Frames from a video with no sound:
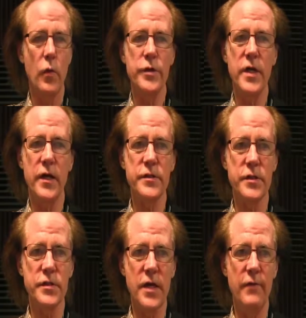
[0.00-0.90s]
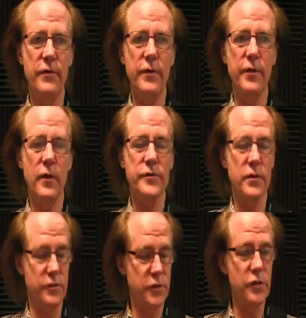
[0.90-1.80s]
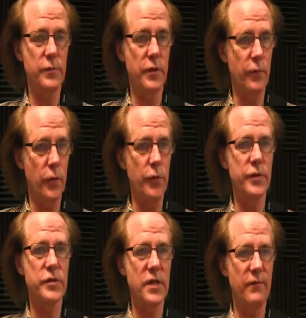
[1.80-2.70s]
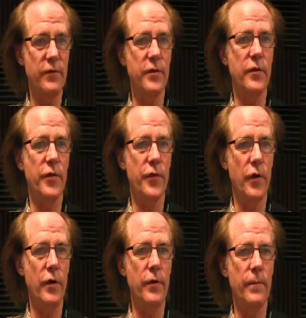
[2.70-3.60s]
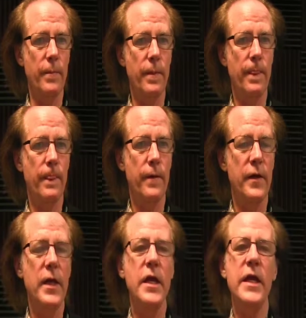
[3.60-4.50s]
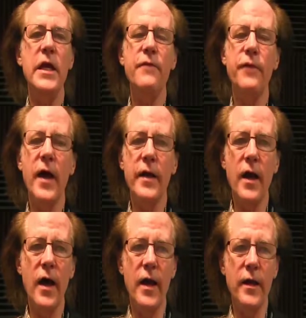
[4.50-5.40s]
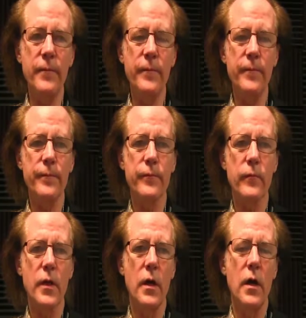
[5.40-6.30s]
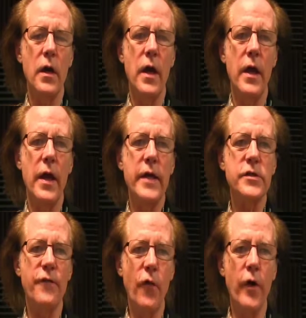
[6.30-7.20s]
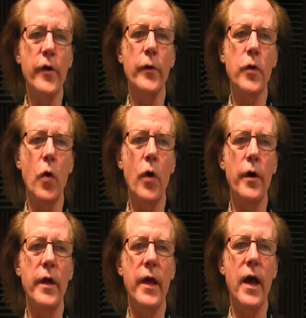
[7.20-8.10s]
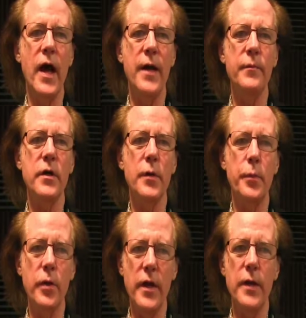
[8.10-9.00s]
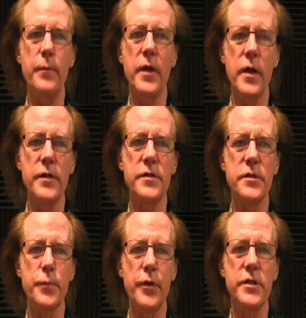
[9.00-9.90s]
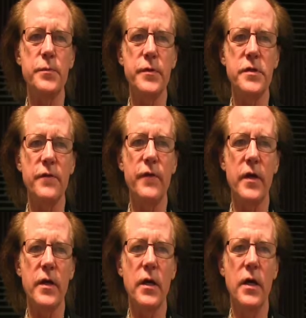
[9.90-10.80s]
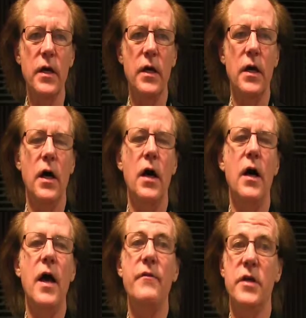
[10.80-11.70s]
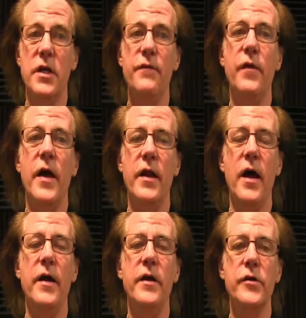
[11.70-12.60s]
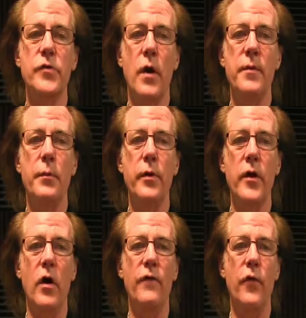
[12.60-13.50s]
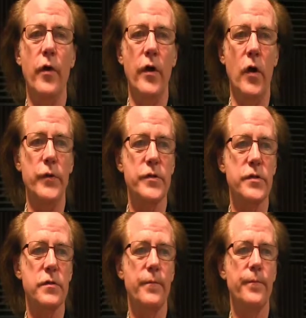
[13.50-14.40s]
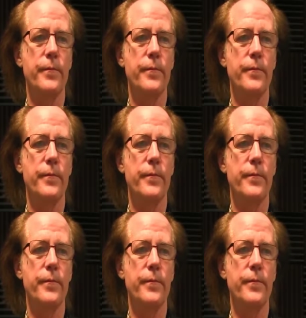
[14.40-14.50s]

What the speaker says: which has the the root, the seventh and the third. E flat 9 is a 4-note chord, and I'm going to play it because it's pretty specific, having an E flat 9 here, so I'm going to play all 4 notes.